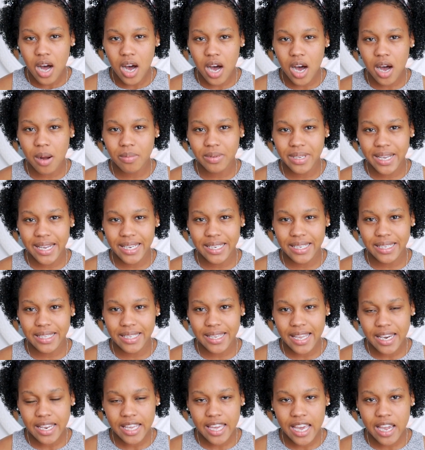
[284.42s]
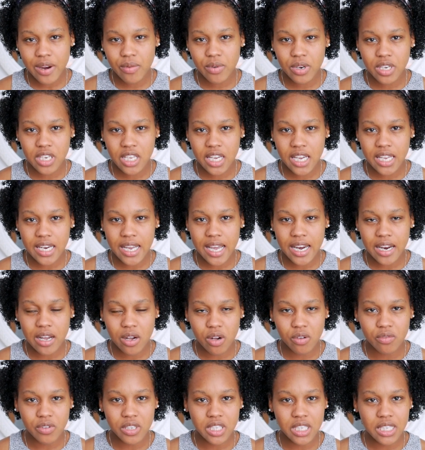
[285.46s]
updated skincare routine, and
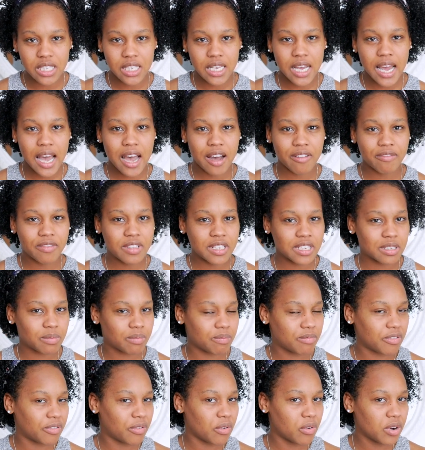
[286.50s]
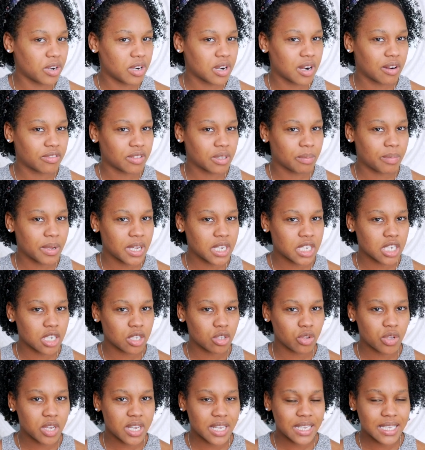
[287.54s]
I'll obviously have this before and after picture
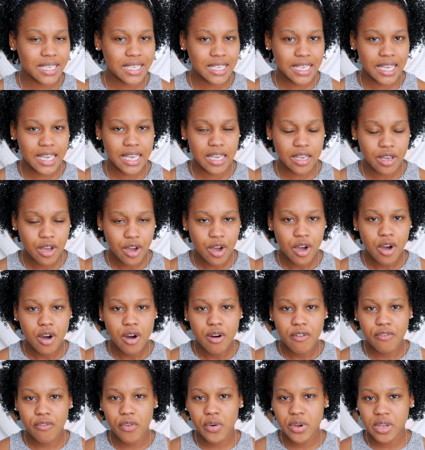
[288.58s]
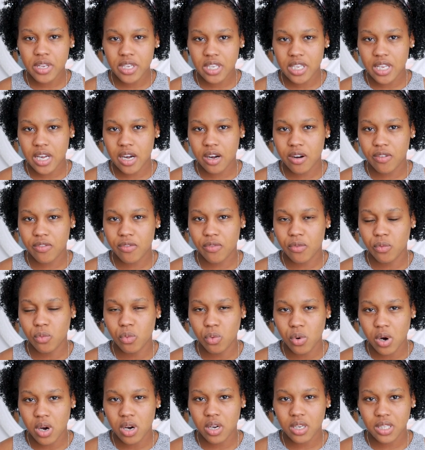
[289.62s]
so you can see for yourself
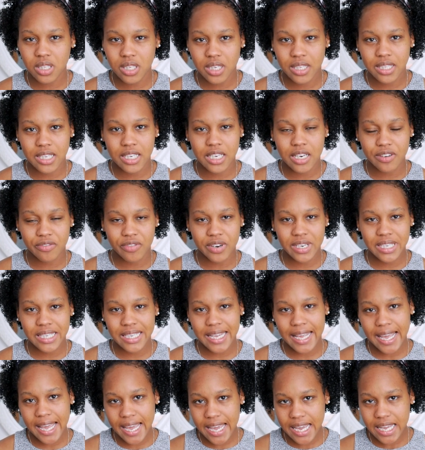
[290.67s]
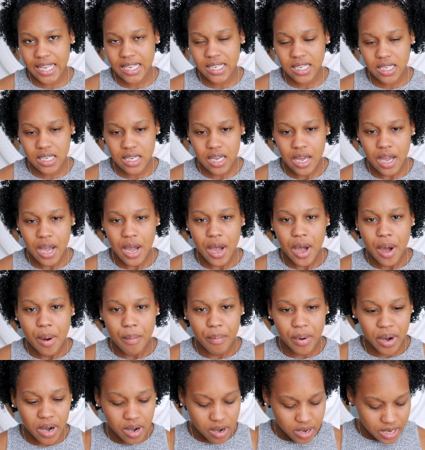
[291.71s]
what the difference is.
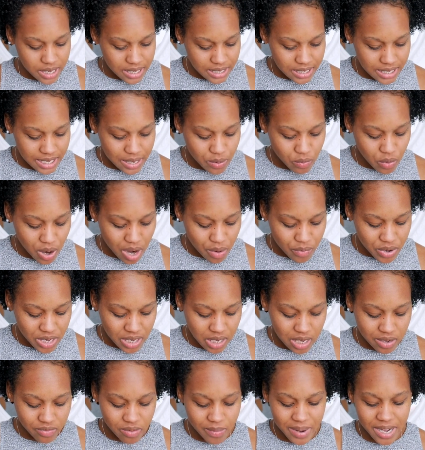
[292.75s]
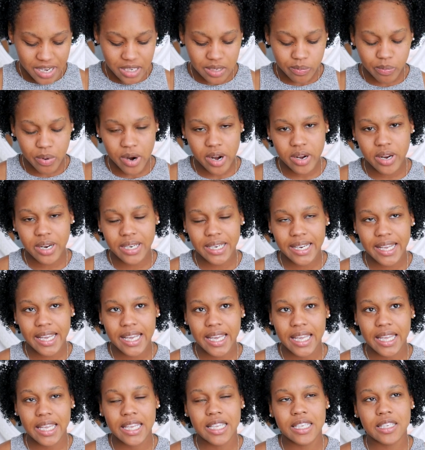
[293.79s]
But honestly, what I really love about this product
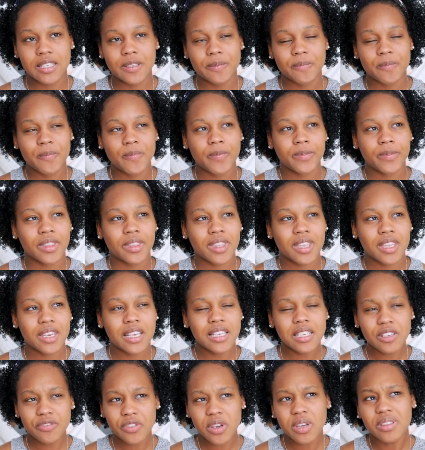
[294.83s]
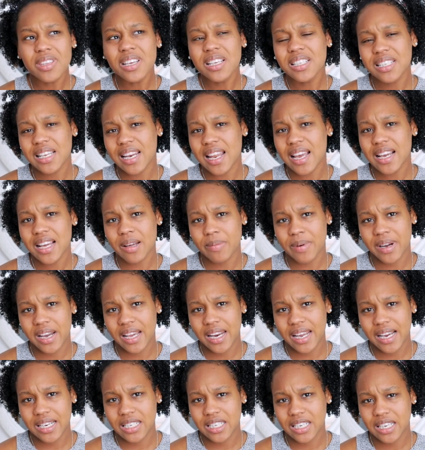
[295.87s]
is there's a few things I like about
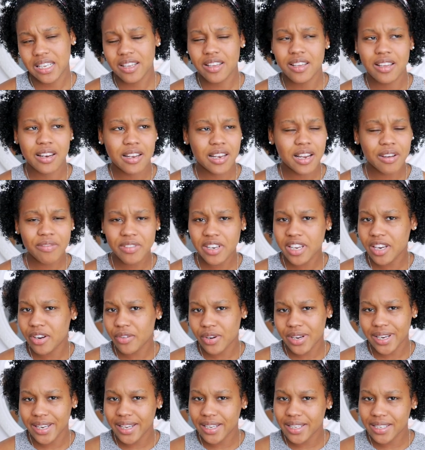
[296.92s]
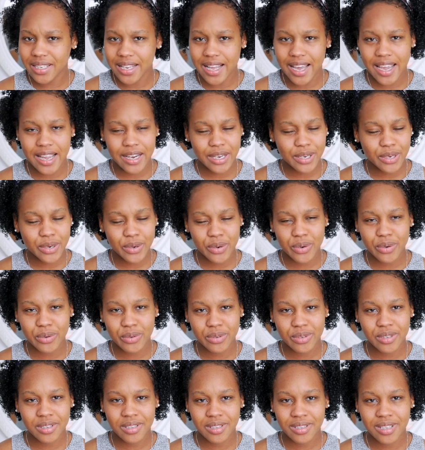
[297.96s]
it actually. Love the ingredients, like
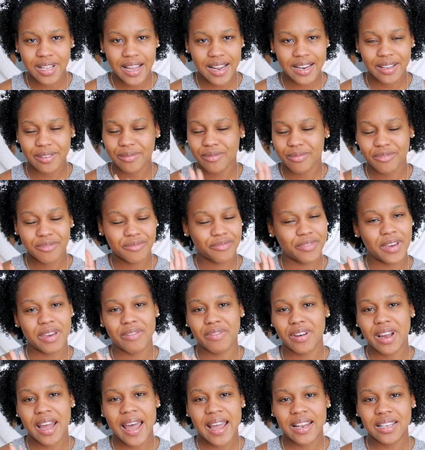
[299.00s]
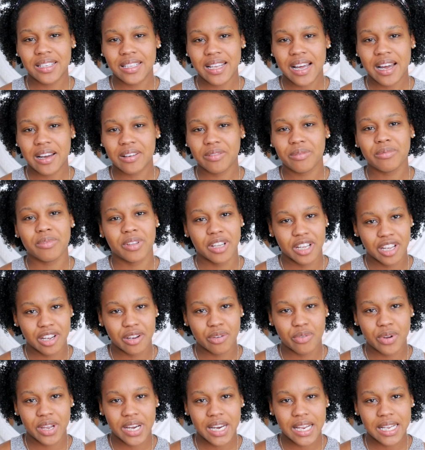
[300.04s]
those, like, favorite, hands down,
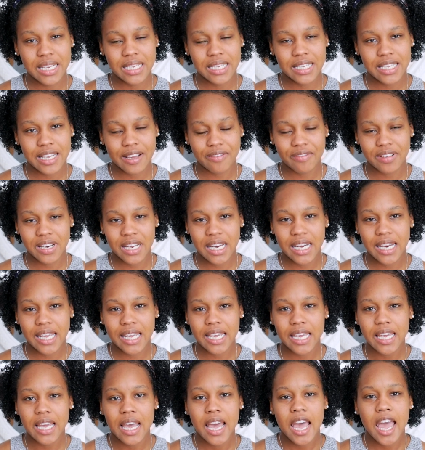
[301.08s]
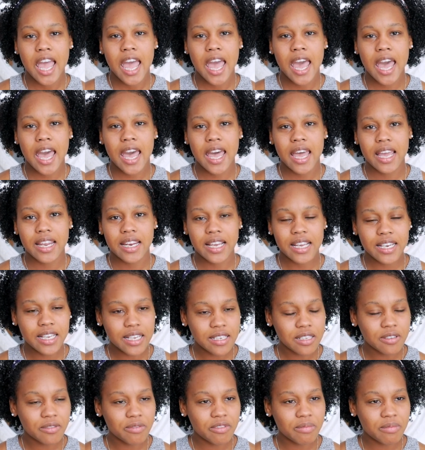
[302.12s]
ingredients, definitely. And it
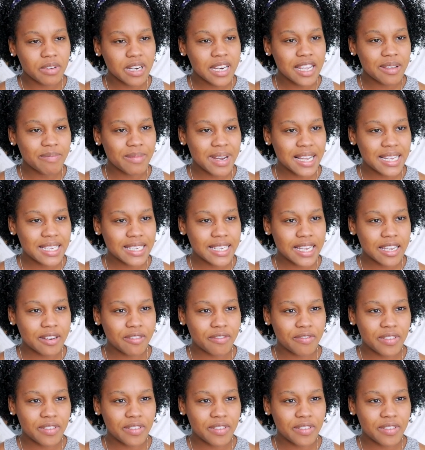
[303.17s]
doesn't leave my skin